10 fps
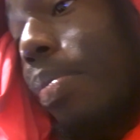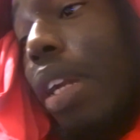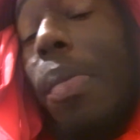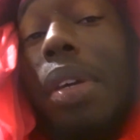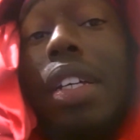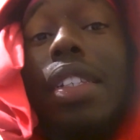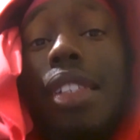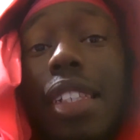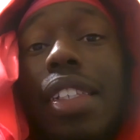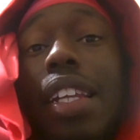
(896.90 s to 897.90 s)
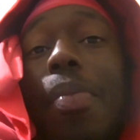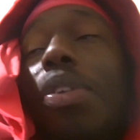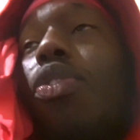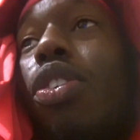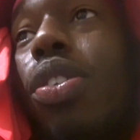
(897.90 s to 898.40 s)
but I've been consistent. I've
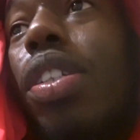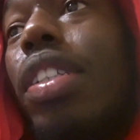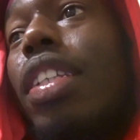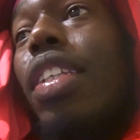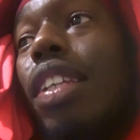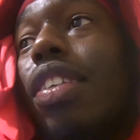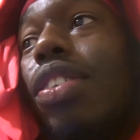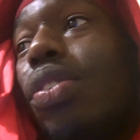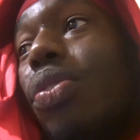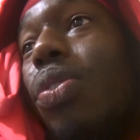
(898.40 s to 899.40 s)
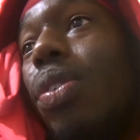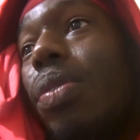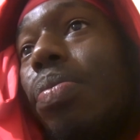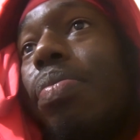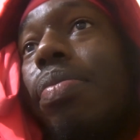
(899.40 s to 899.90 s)
been real consistent on soul food.
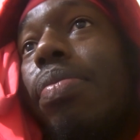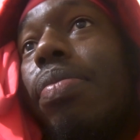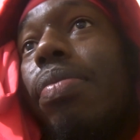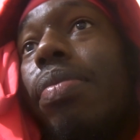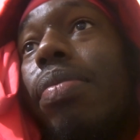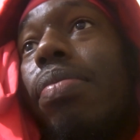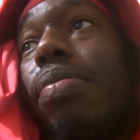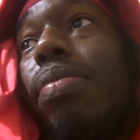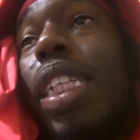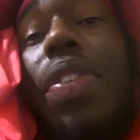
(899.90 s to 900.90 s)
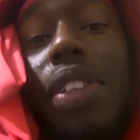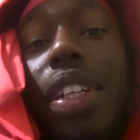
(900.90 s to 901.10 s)
Even